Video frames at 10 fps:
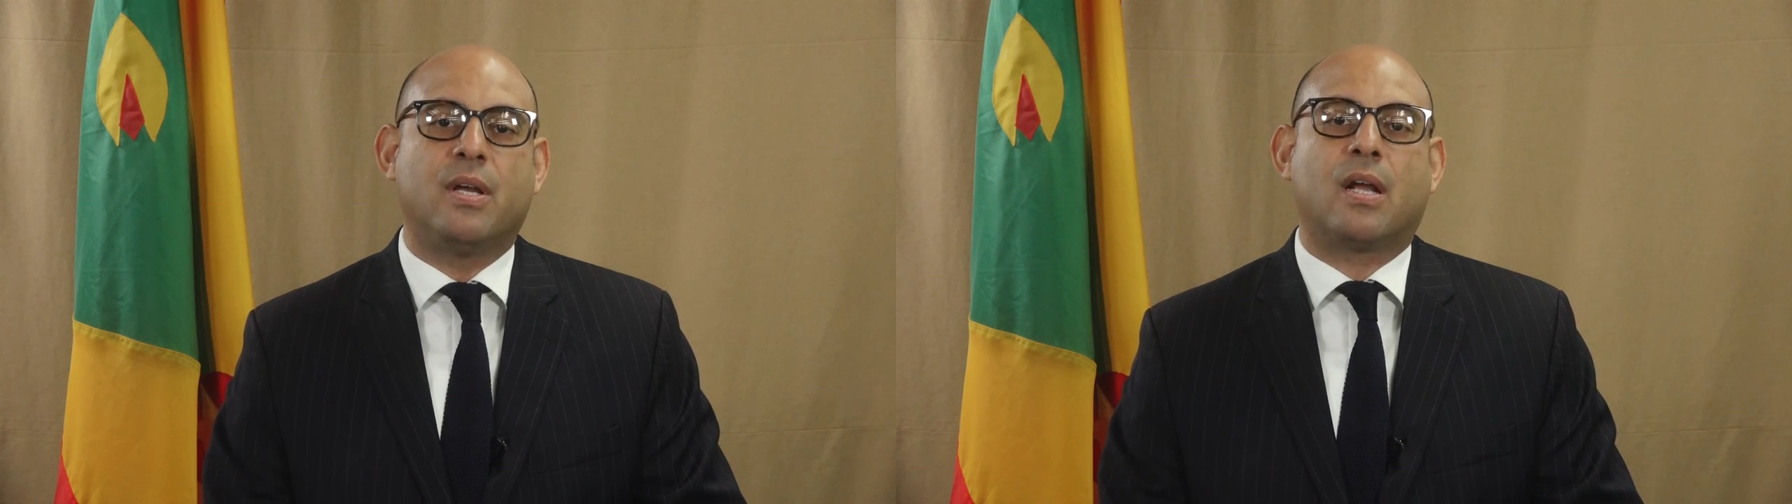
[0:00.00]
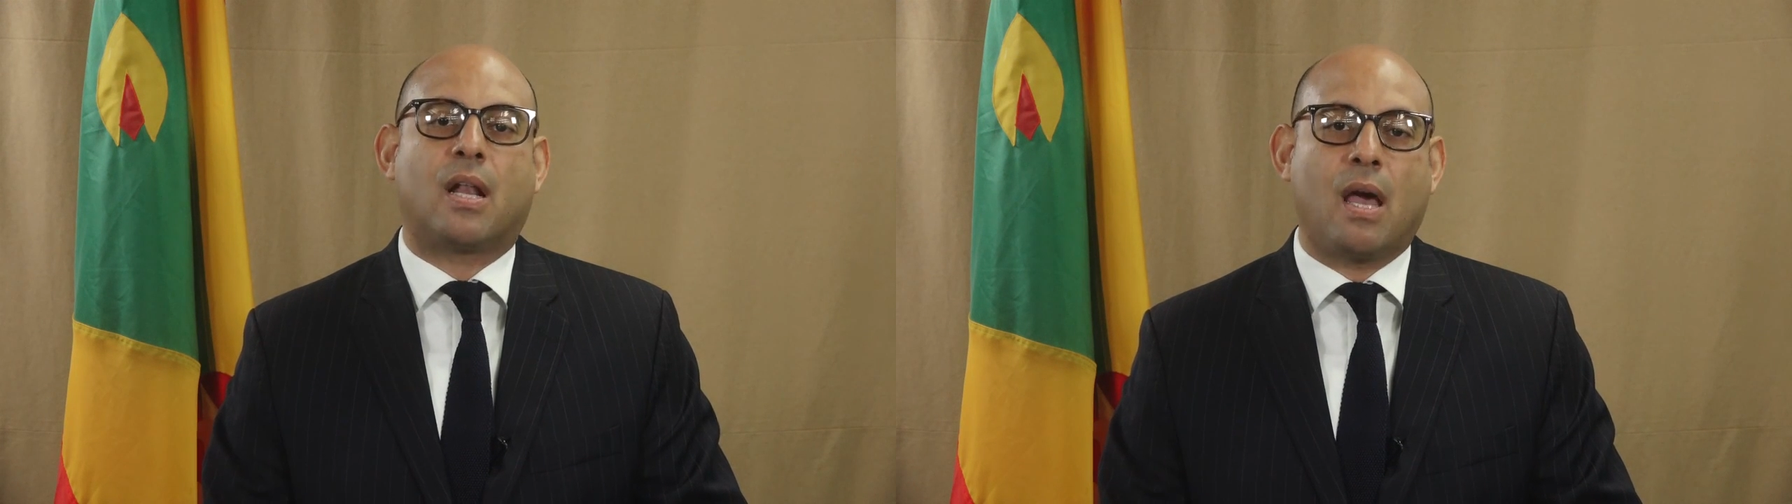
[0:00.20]

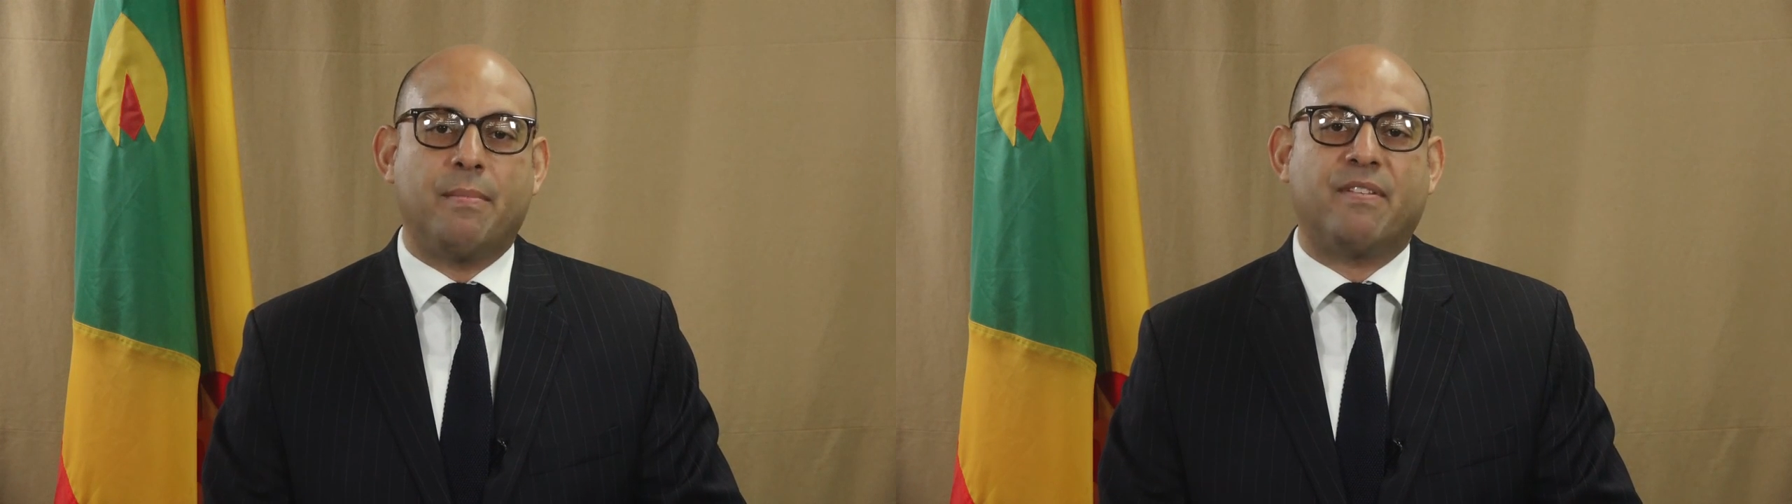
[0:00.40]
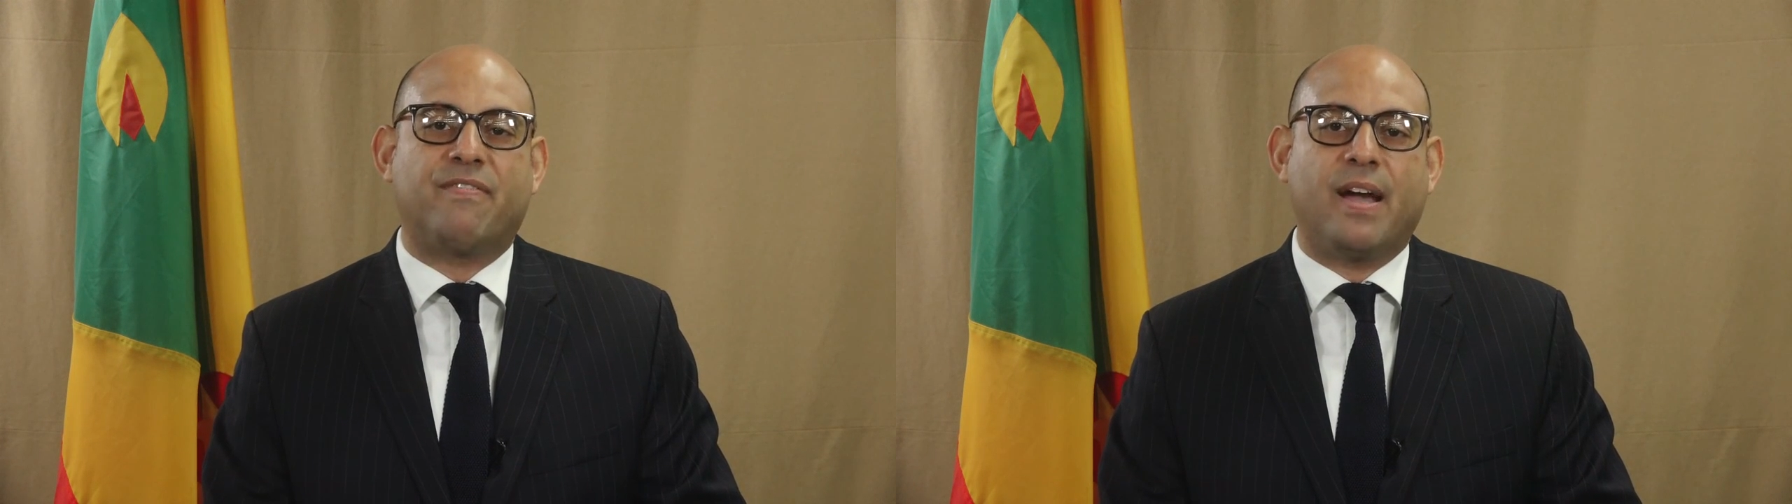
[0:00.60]

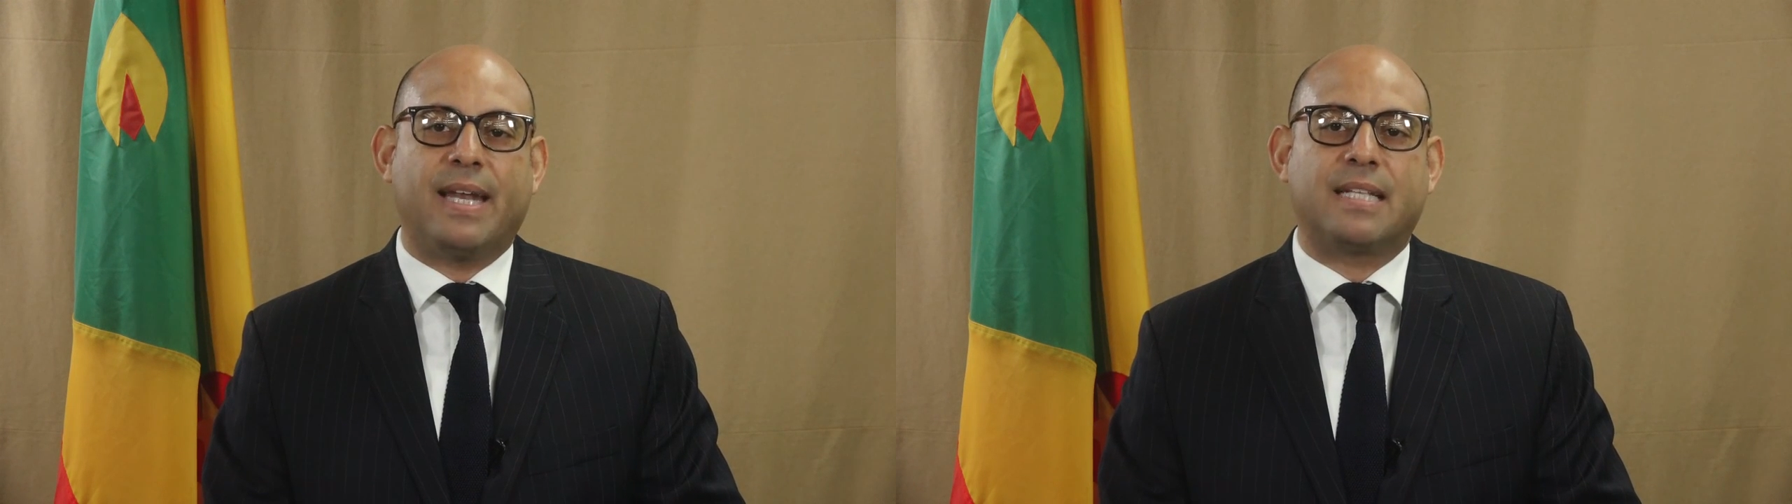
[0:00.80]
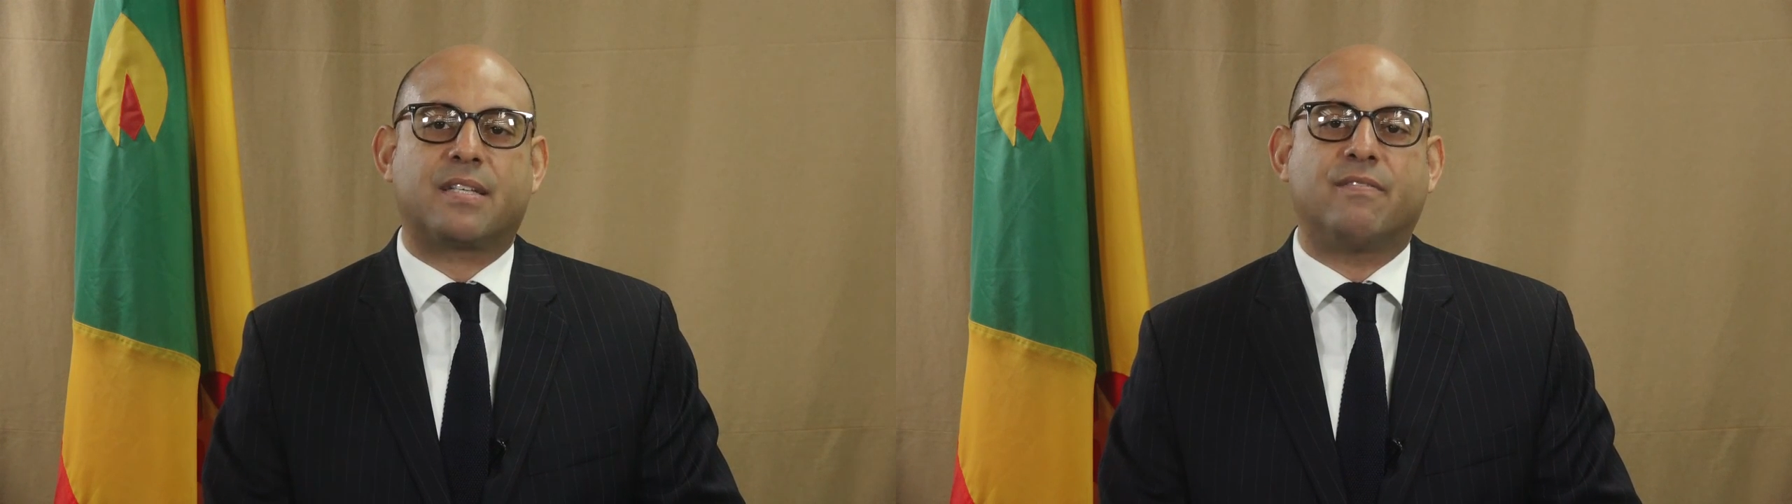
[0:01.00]
climate
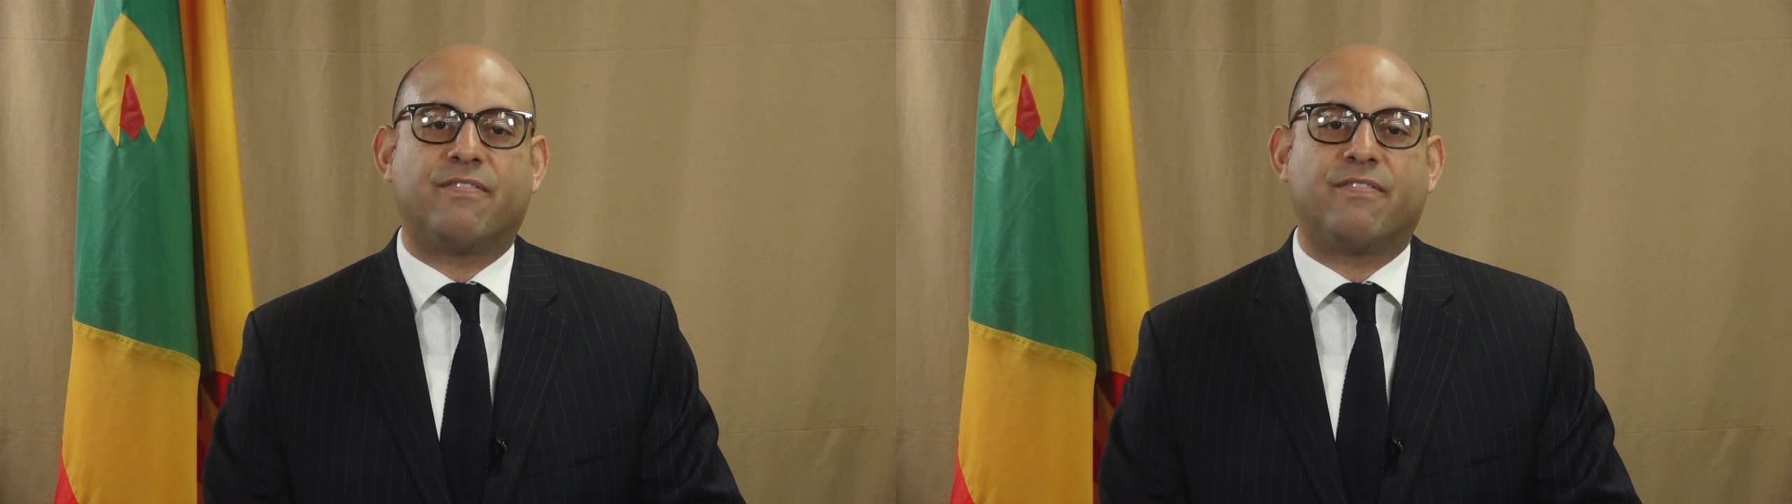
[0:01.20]
finance can